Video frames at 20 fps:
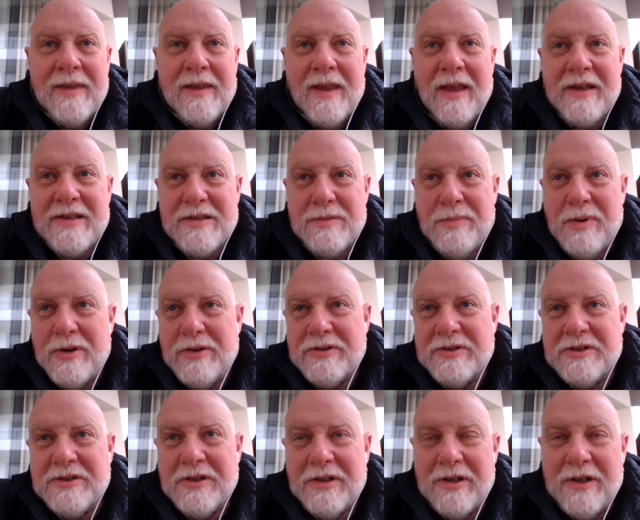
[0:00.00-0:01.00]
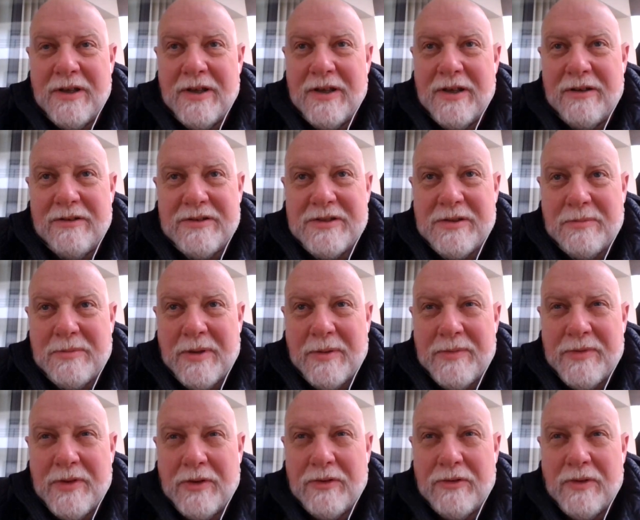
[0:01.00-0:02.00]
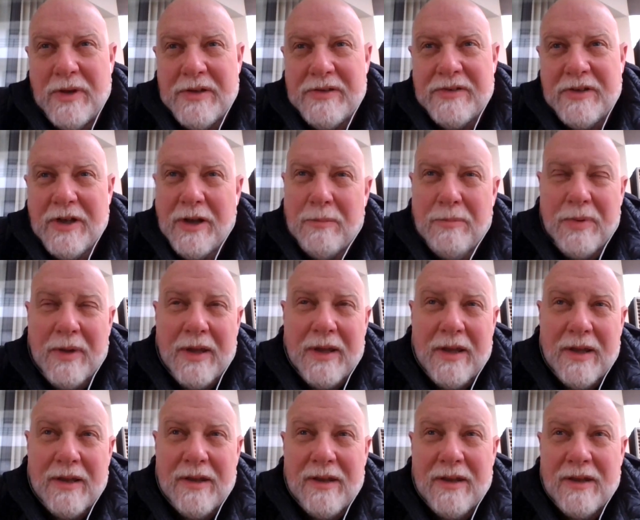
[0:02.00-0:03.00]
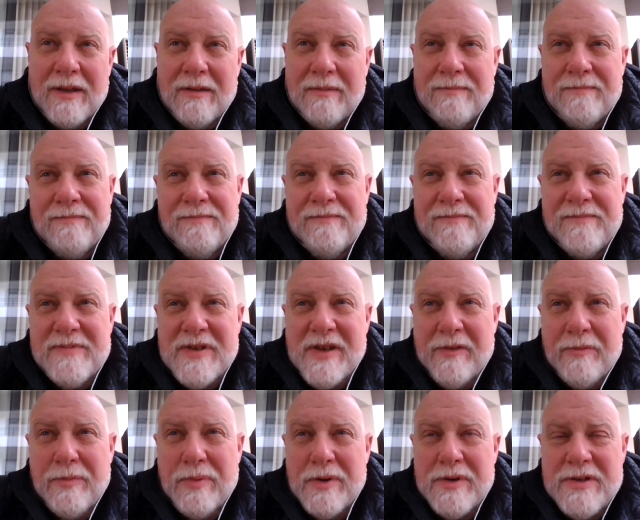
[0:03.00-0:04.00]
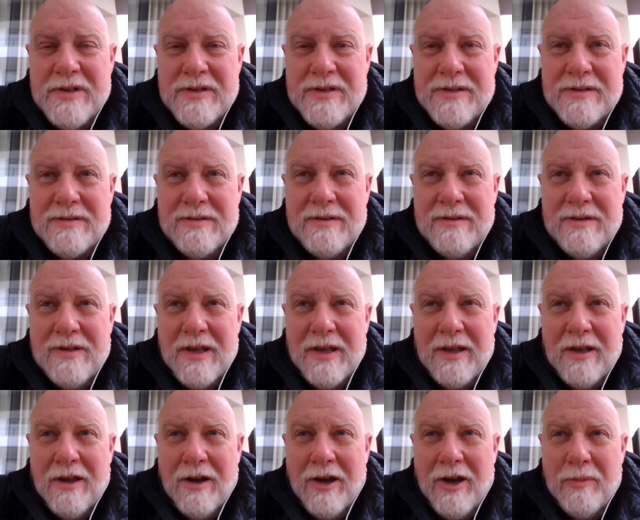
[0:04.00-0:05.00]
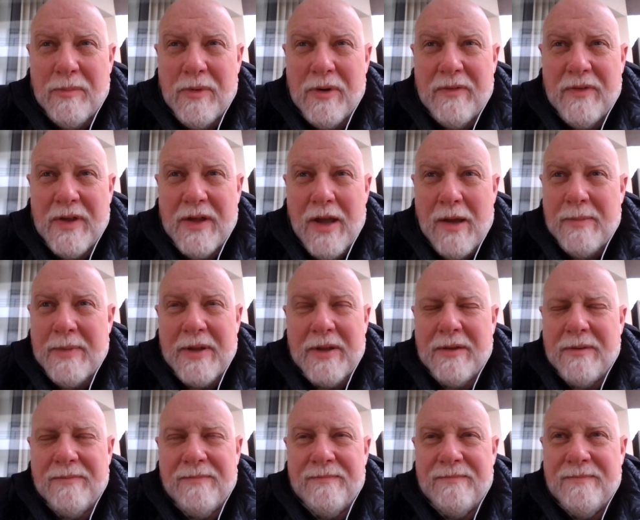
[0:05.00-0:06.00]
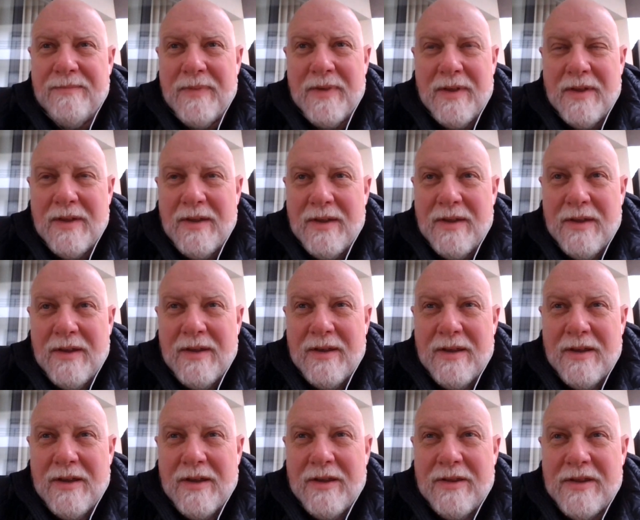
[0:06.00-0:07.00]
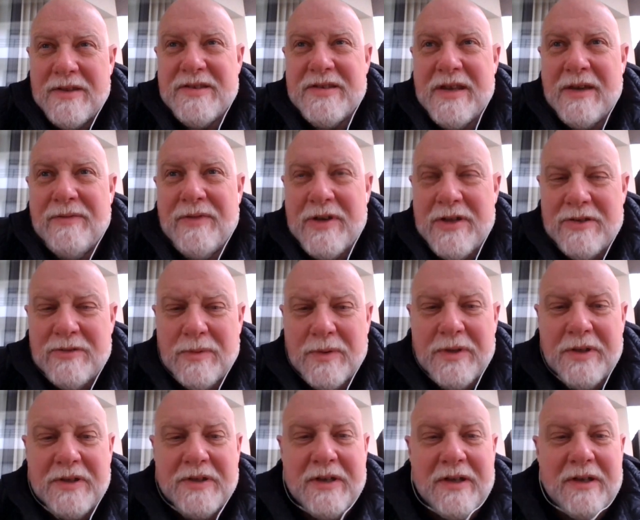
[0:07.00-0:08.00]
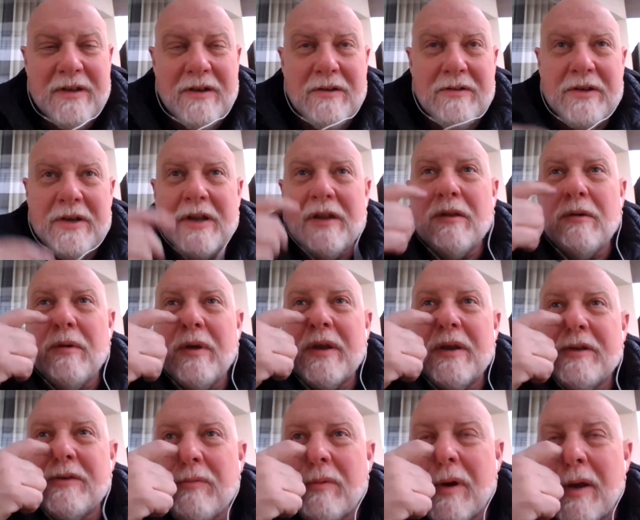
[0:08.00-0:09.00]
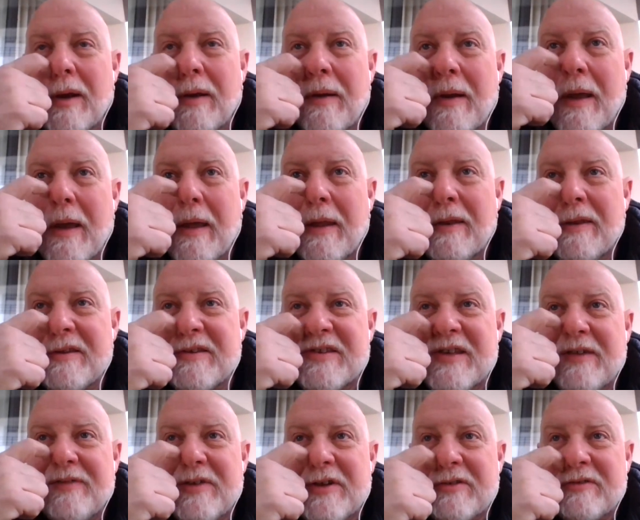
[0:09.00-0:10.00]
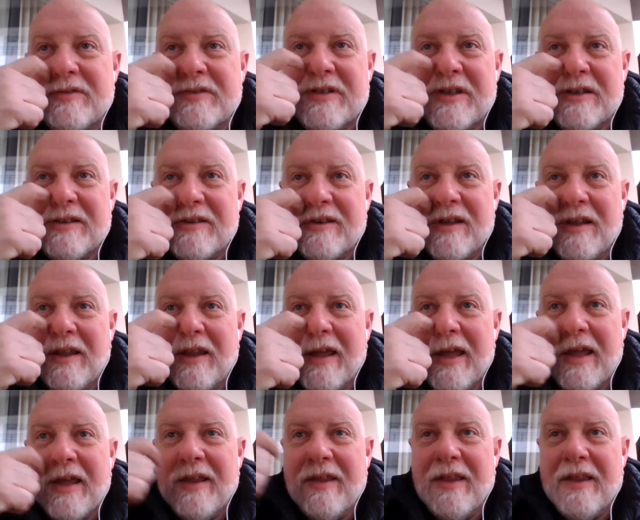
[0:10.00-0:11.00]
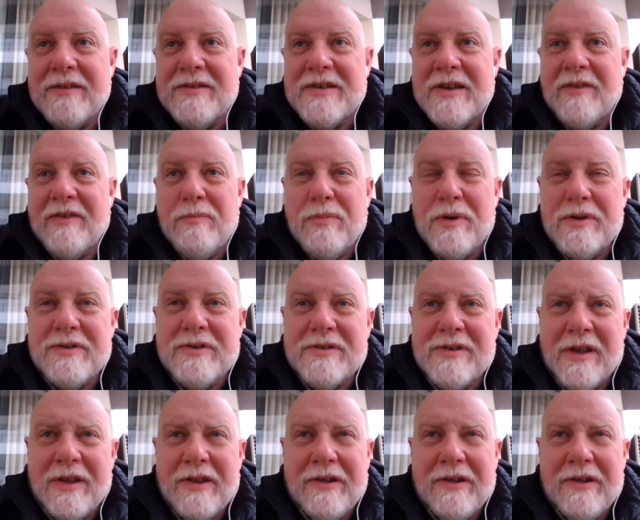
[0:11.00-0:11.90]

As opposed to, you know, sometimes they'll dress it up like in the Jeff Bridges King Kong movie. I mean, the the seventies one, the Dino De Laurentiis one, and the seventies with Jessica Lange, uh, Jeff Bridges on